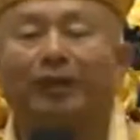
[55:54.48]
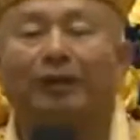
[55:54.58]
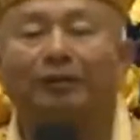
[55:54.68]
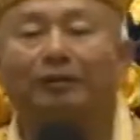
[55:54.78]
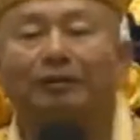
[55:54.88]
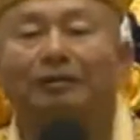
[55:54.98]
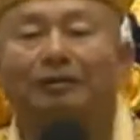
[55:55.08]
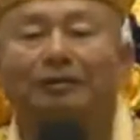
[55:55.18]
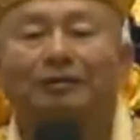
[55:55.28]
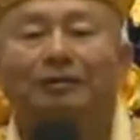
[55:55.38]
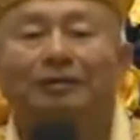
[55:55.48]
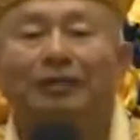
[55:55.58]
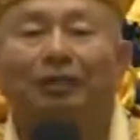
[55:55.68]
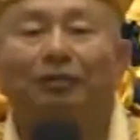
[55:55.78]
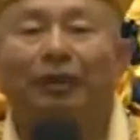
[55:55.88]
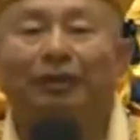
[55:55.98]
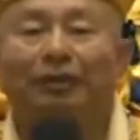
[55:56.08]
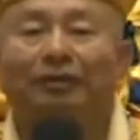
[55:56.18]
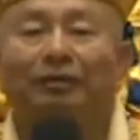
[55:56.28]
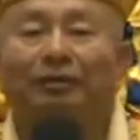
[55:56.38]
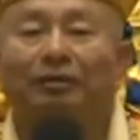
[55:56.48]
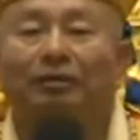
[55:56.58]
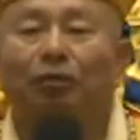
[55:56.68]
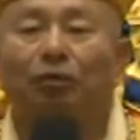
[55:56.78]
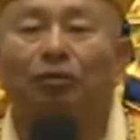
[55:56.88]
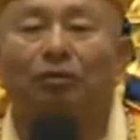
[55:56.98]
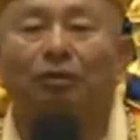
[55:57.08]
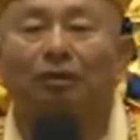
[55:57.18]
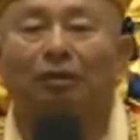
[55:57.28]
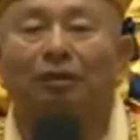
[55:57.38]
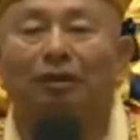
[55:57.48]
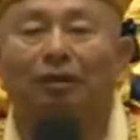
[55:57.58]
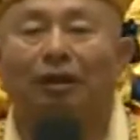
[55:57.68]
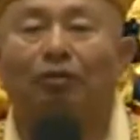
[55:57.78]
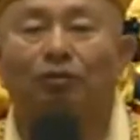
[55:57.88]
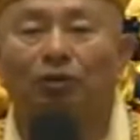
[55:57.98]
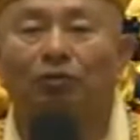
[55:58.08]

There are several characters in this Japanese comics.